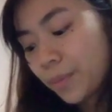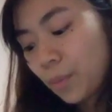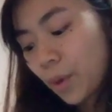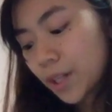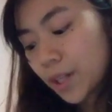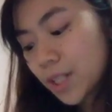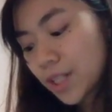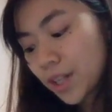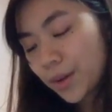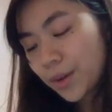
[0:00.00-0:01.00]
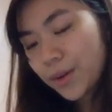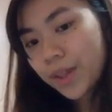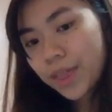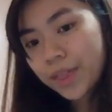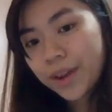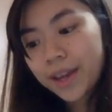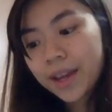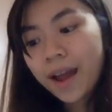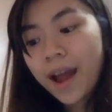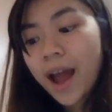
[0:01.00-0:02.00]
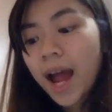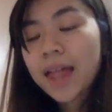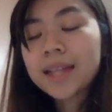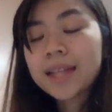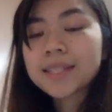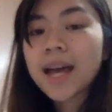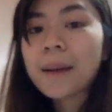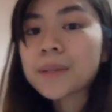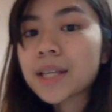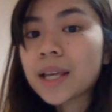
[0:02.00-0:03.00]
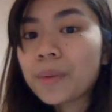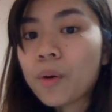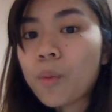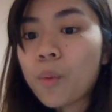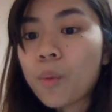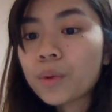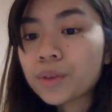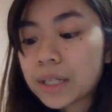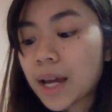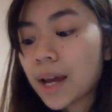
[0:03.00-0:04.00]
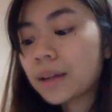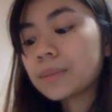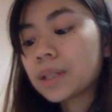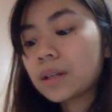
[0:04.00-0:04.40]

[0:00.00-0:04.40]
One, two, hey. And tap the table three times.